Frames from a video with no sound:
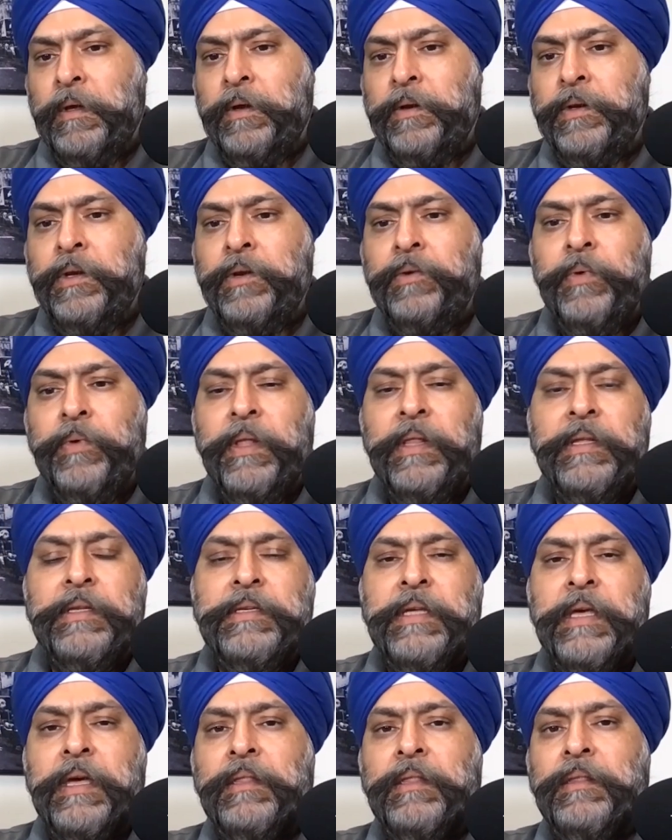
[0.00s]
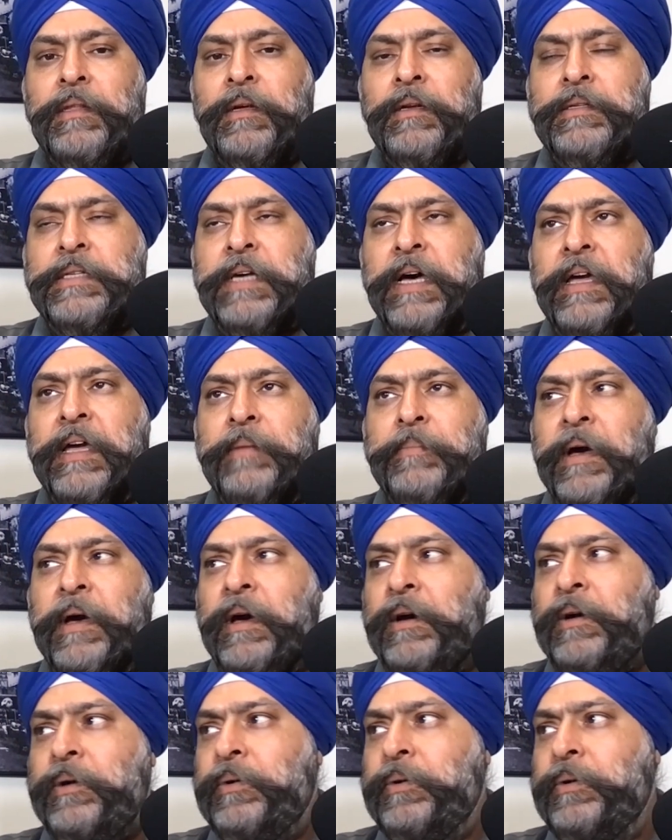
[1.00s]
You really take the time
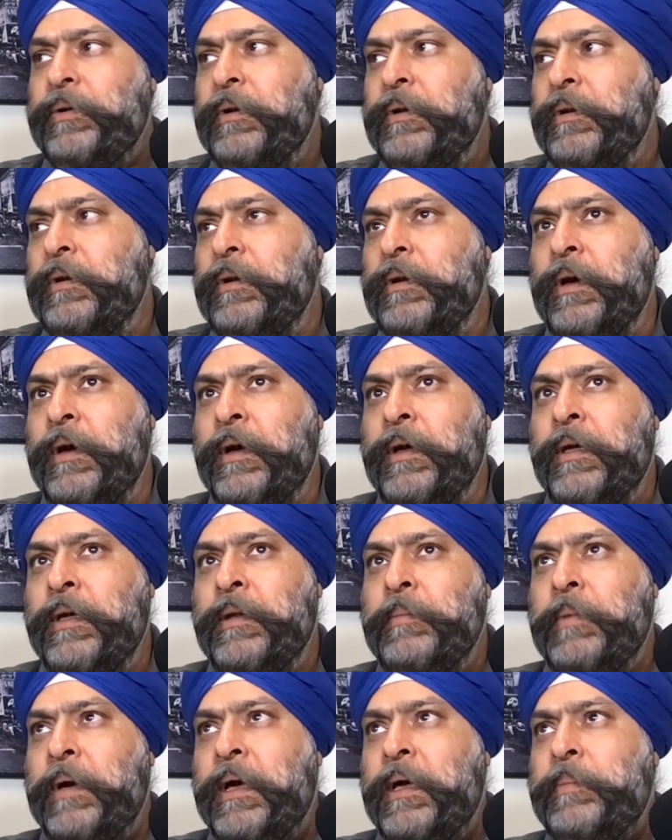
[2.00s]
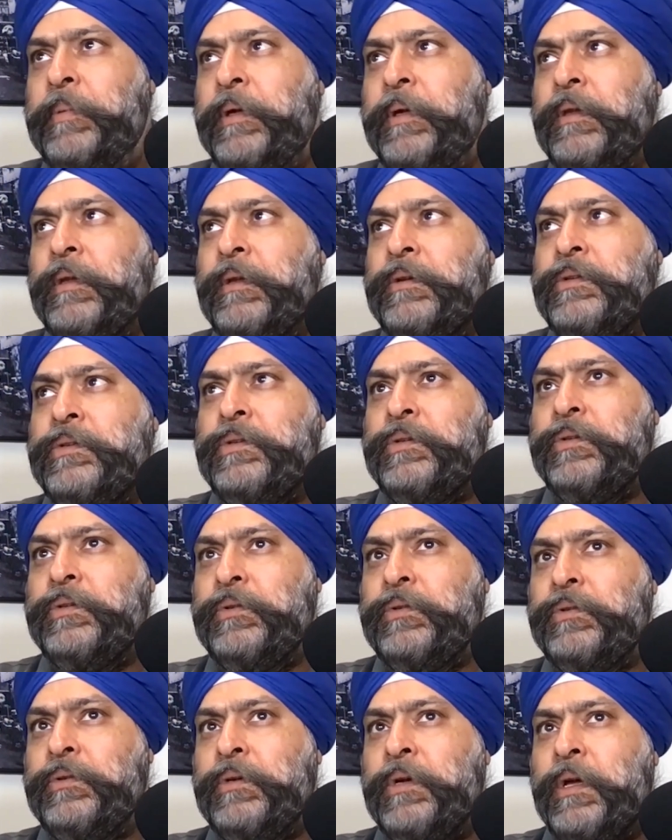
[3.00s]
out, in my opinion,
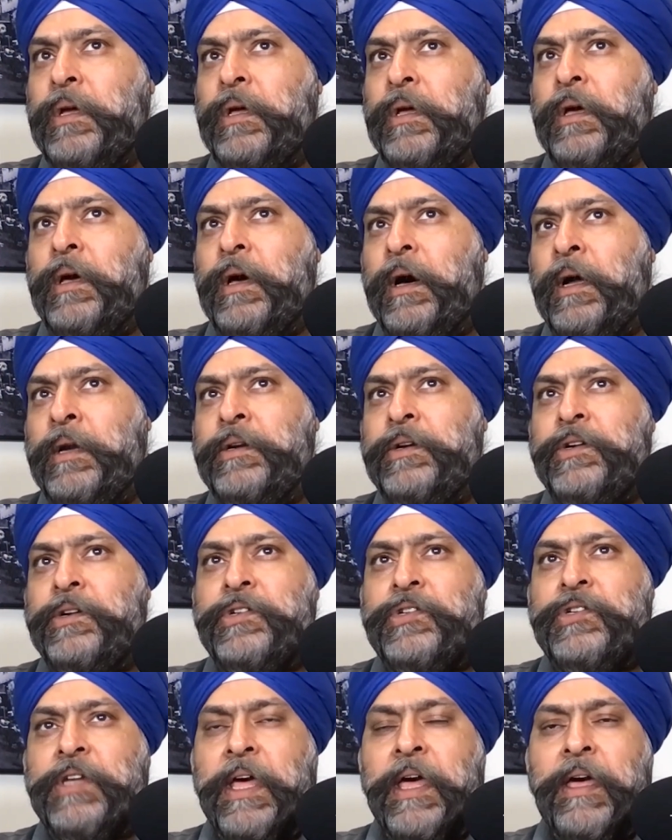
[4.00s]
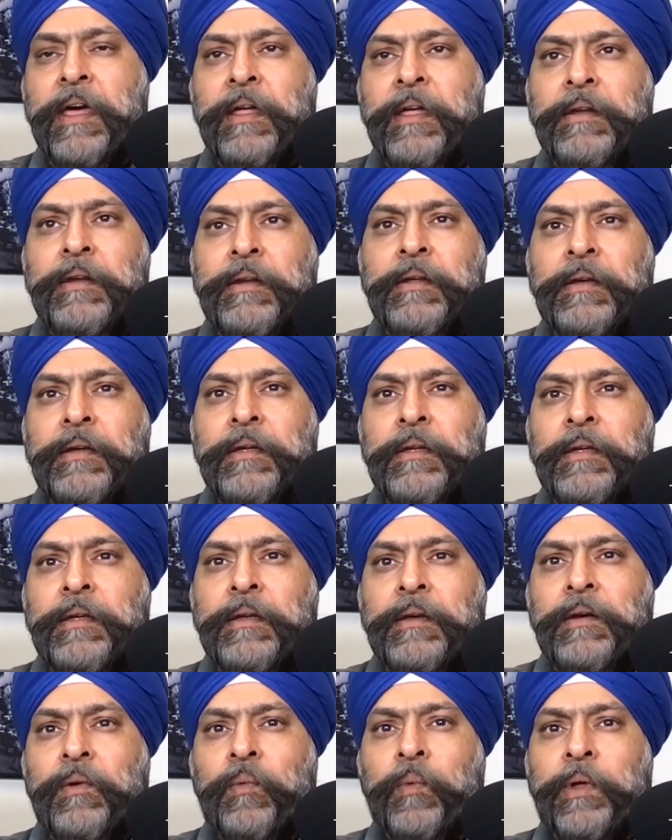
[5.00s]
to understand
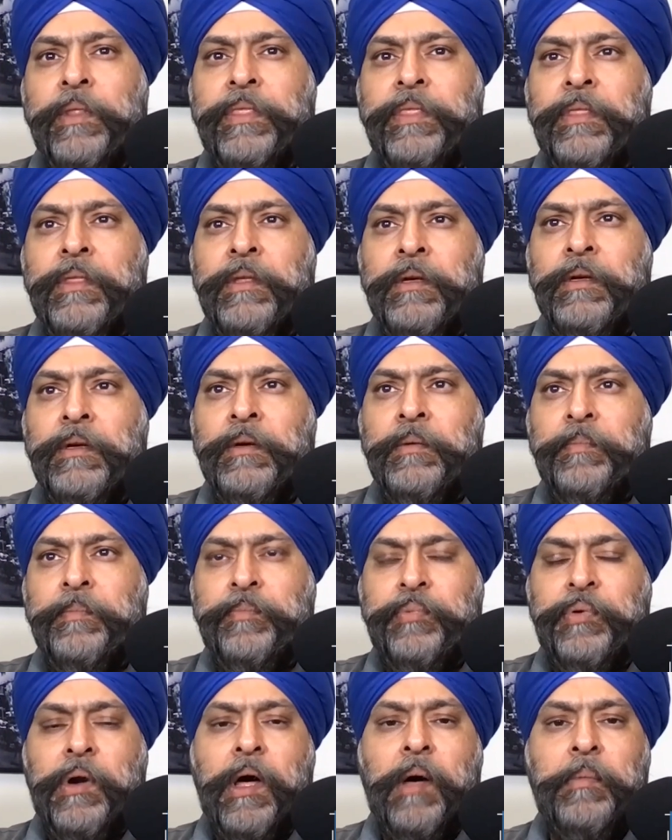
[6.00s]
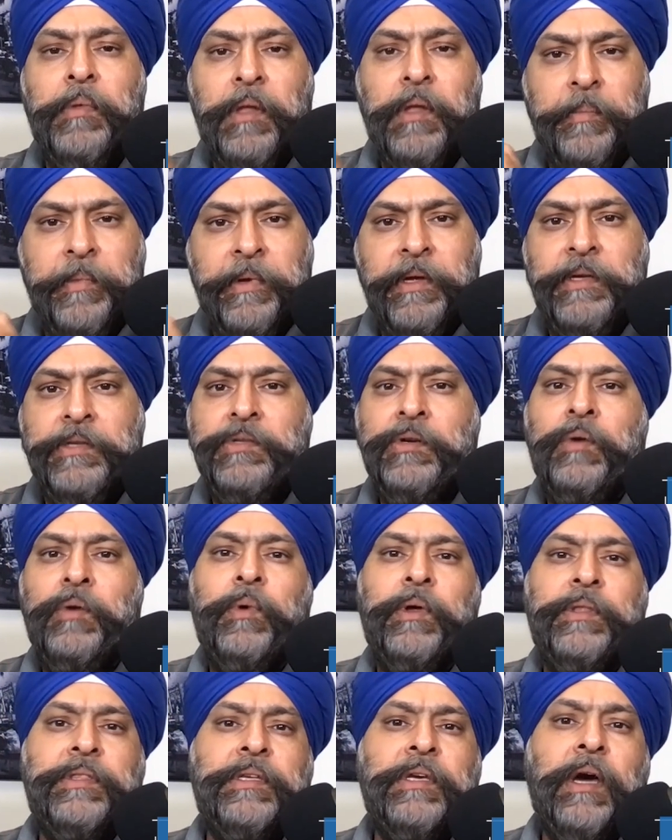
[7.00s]
what the problem is or
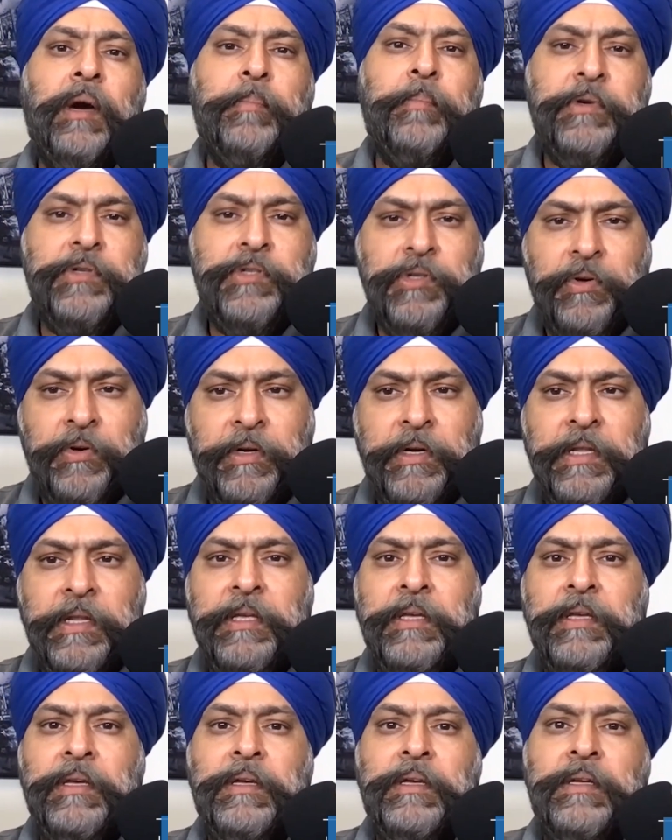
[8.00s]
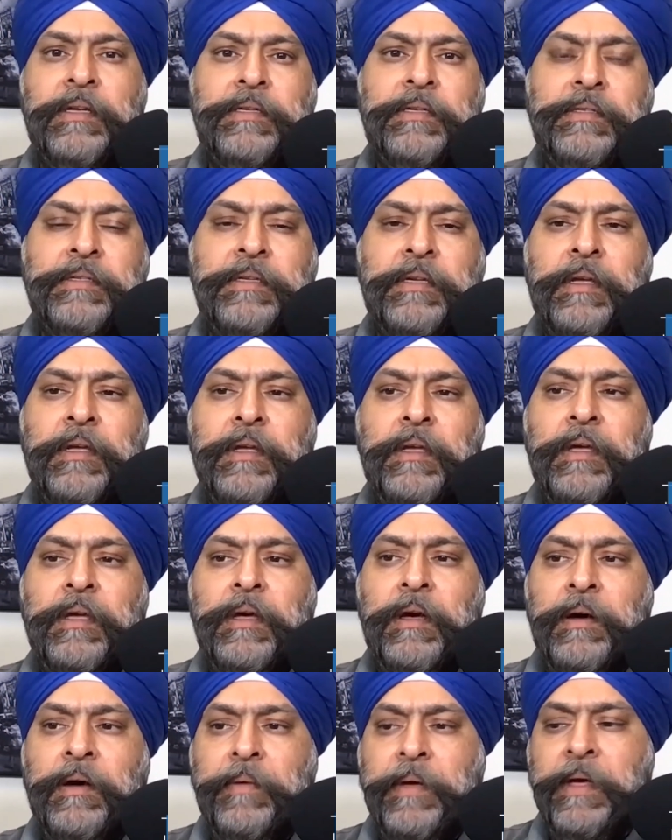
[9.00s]
what the opportunity is,
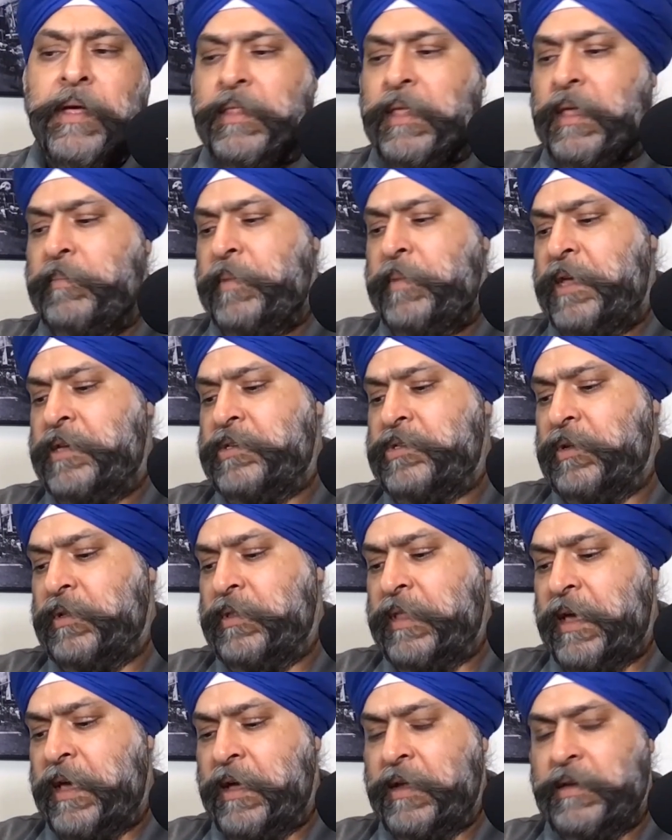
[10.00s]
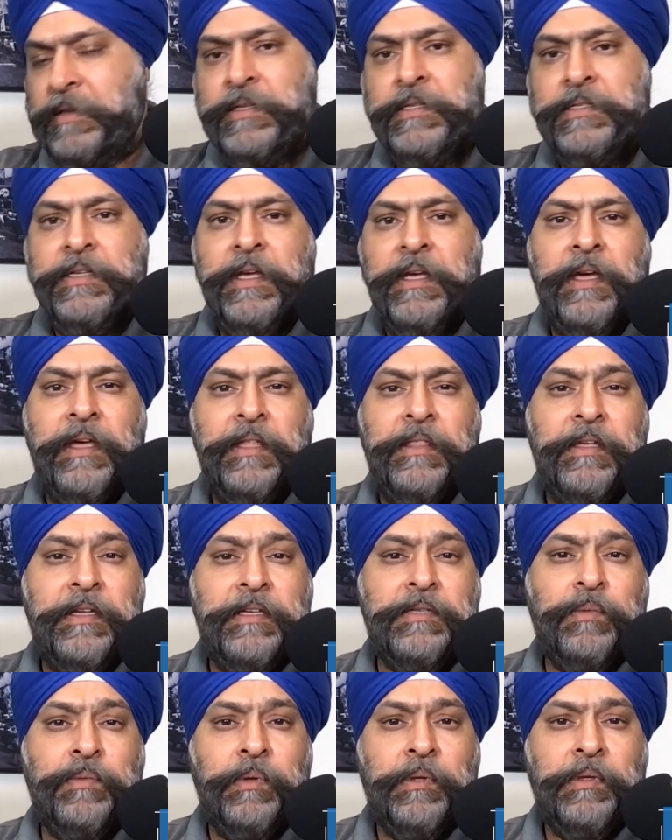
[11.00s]
and then based on that, to say, hey,
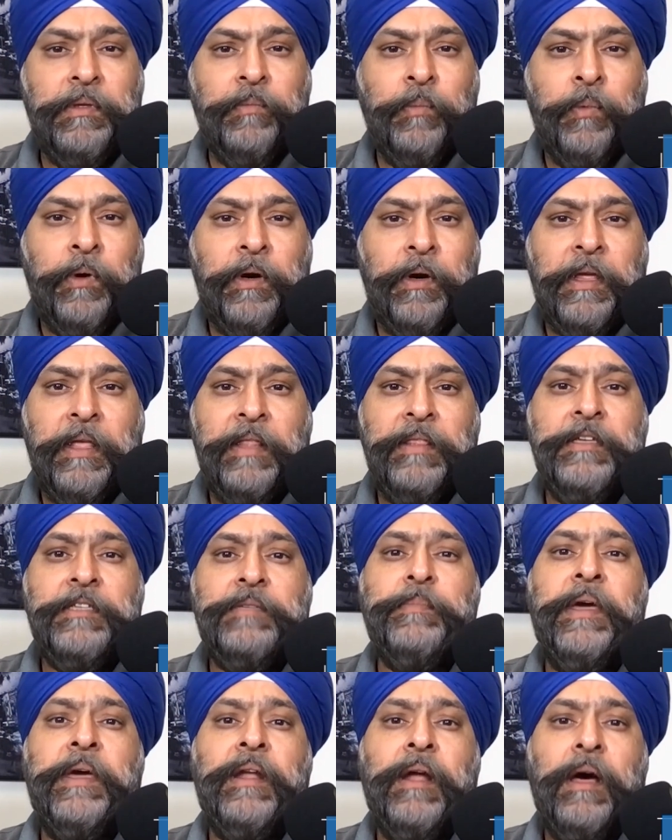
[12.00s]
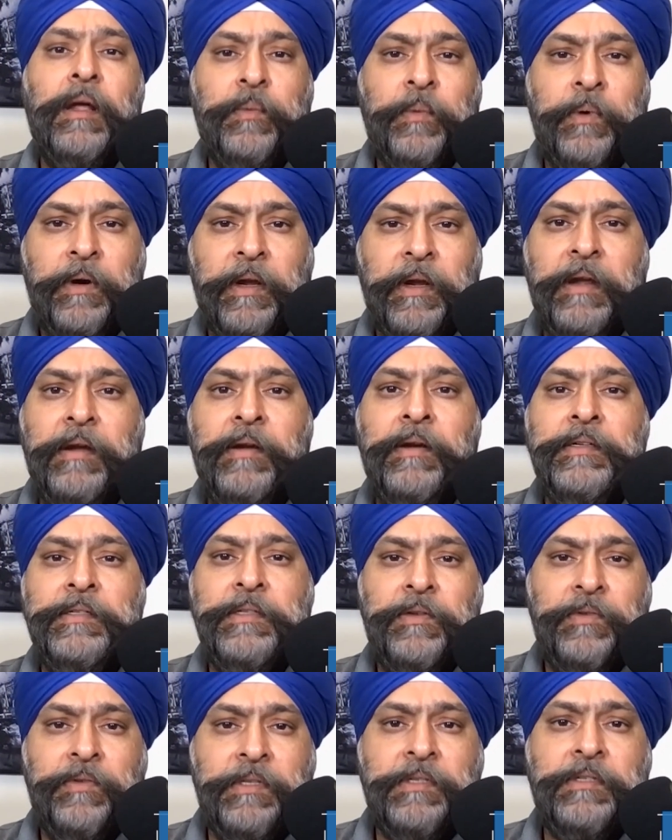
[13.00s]
this will work and this may not work, and here's
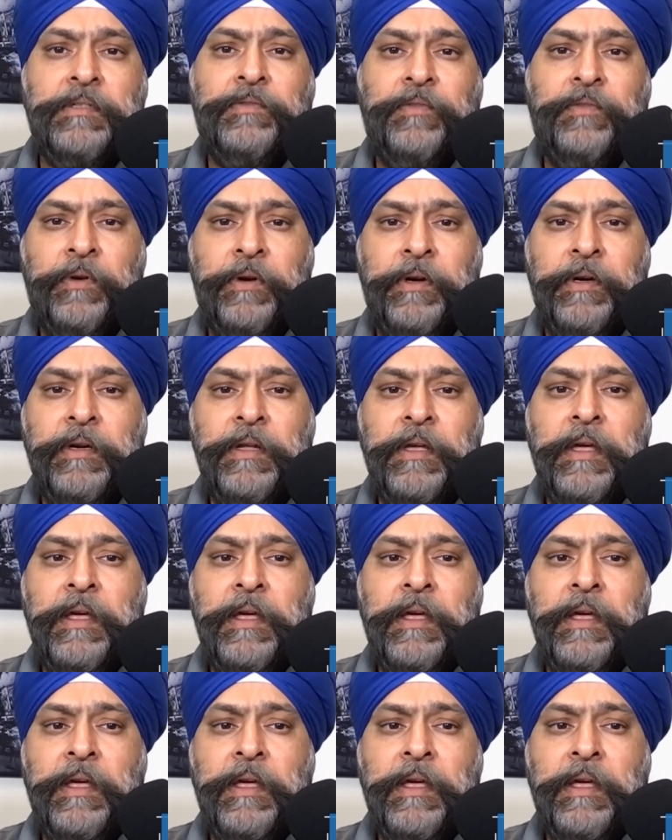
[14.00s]
the reasons for it.